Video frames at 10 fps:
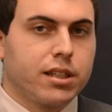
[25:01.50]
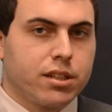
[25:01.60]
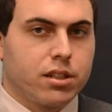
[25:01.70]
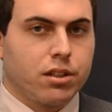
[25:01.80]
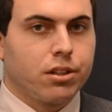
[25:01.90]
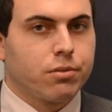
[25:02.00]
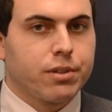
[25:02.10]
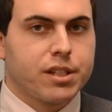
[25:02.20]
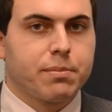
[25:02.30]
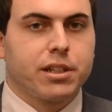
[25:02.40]
this is a low
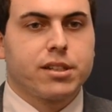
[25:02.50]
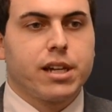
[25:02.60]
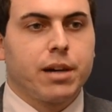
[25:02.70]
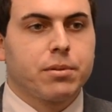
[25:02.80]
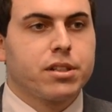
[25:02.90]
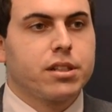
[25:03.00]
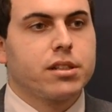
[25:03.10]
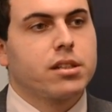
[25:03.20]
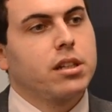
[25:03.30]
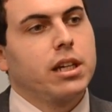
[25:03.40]
risk because Albertsons